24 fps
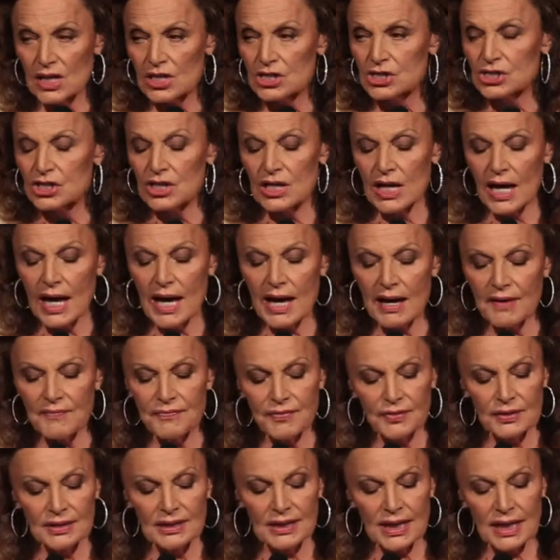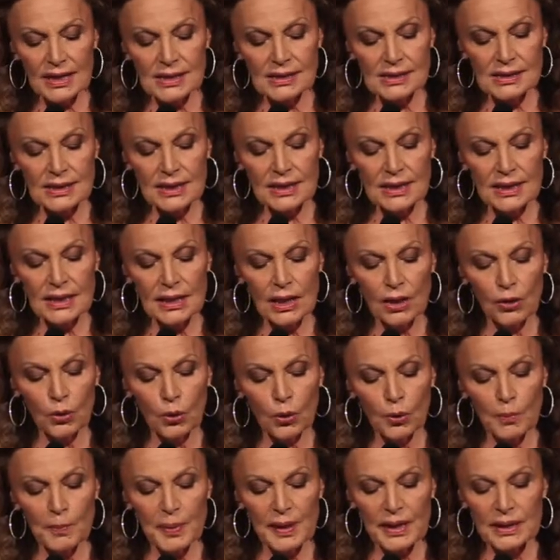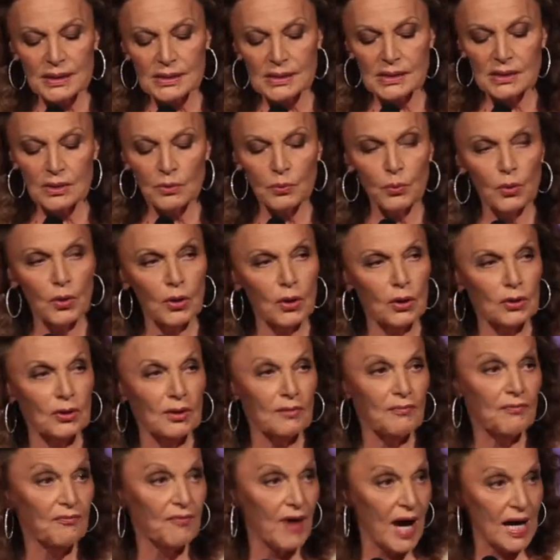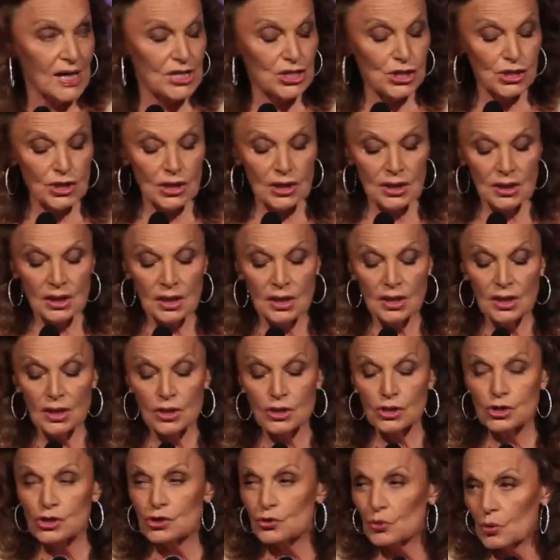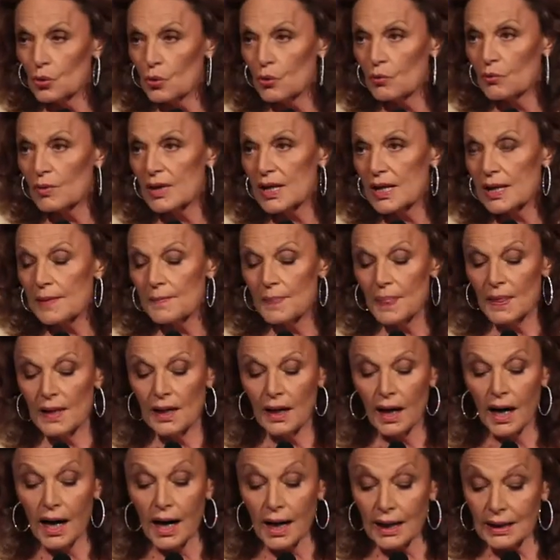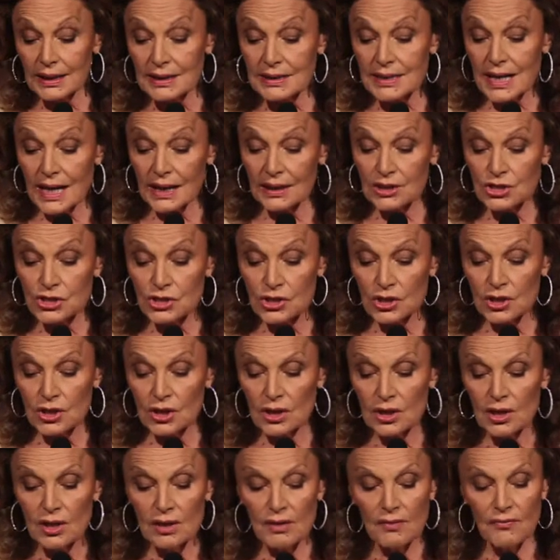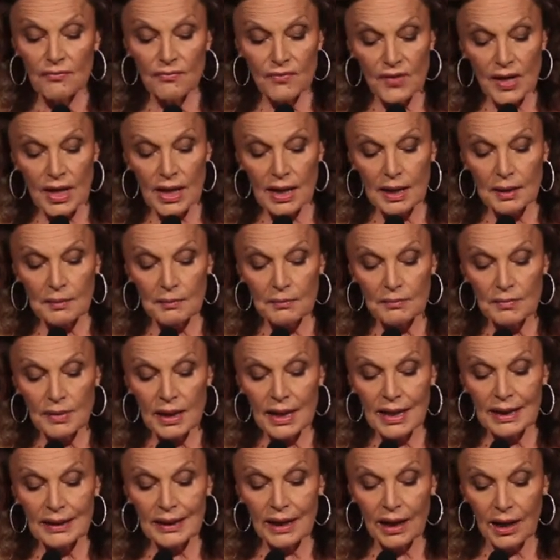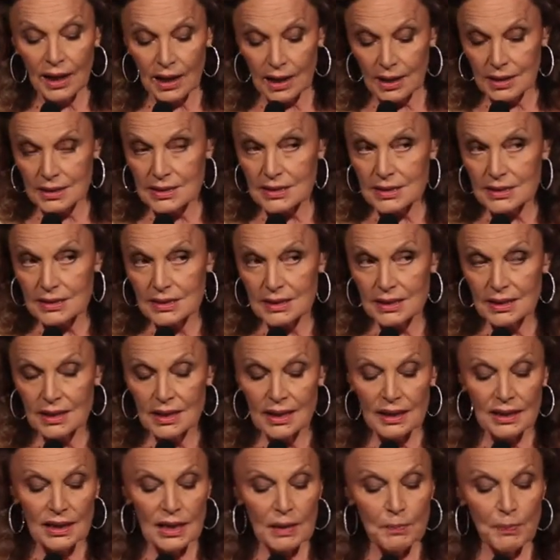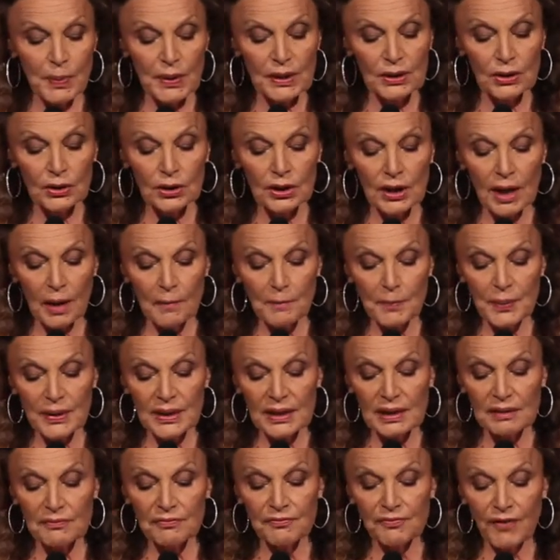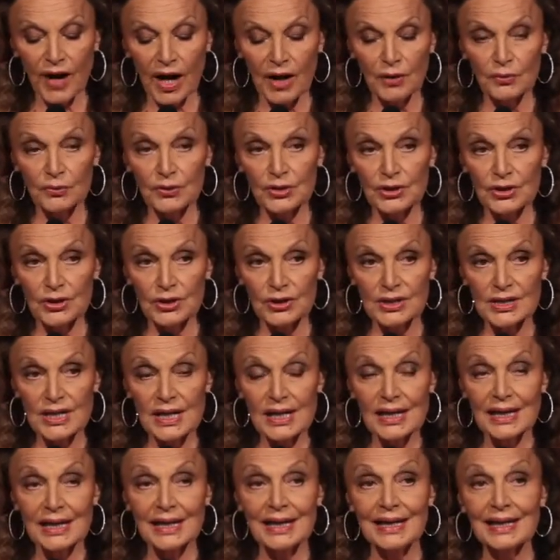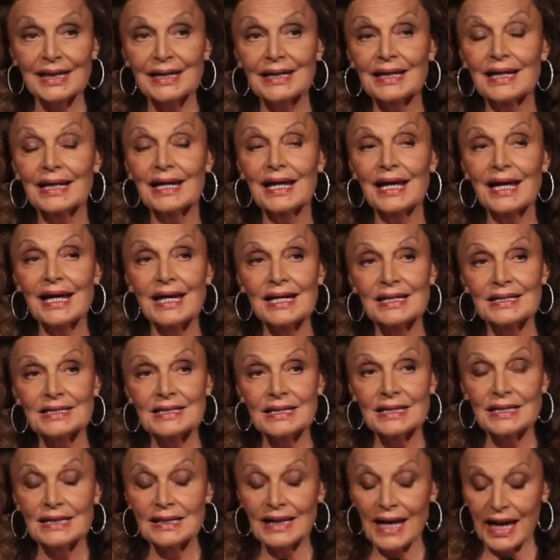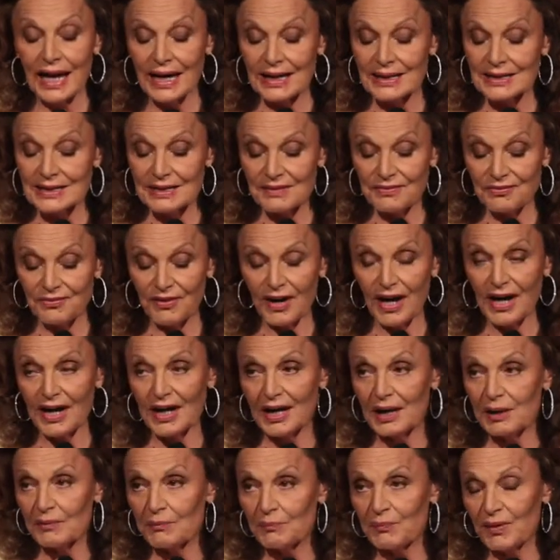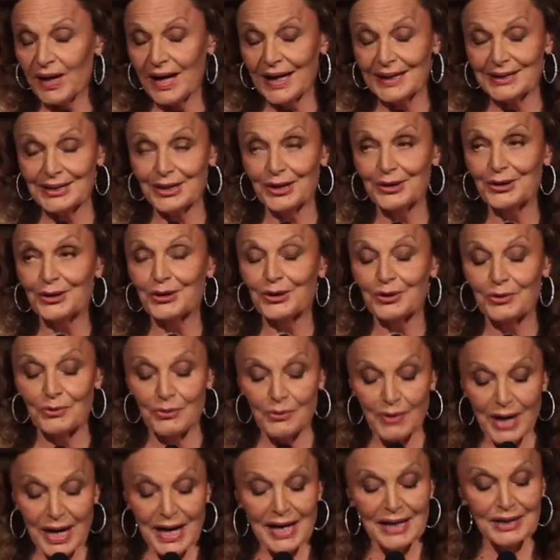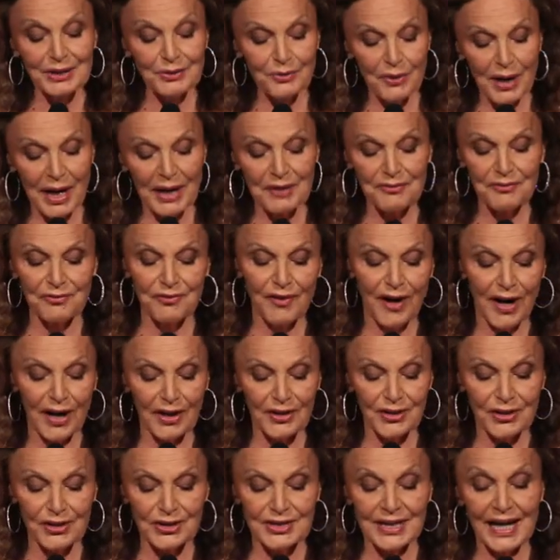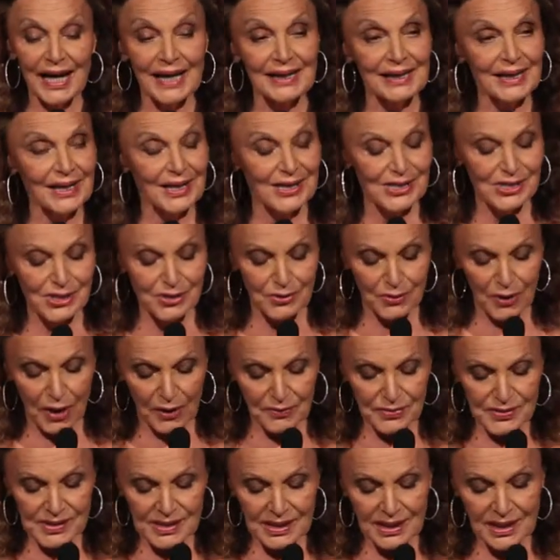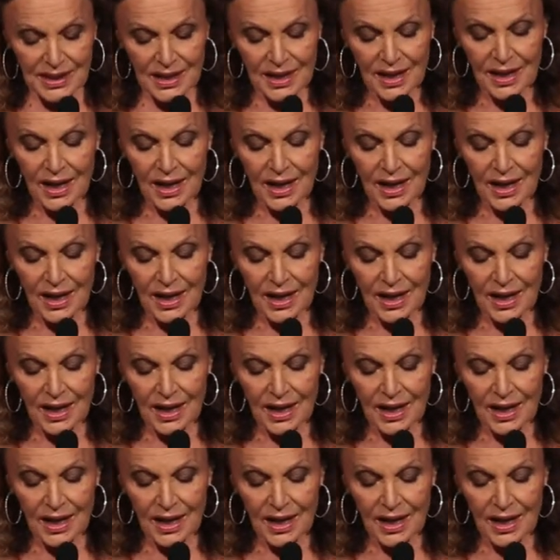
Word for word: She effortlessly orbits the world of fashion, jewelry, architecture, film, and art, keeping the company founded in 1895 by her great-grandfather Daniel Swarovski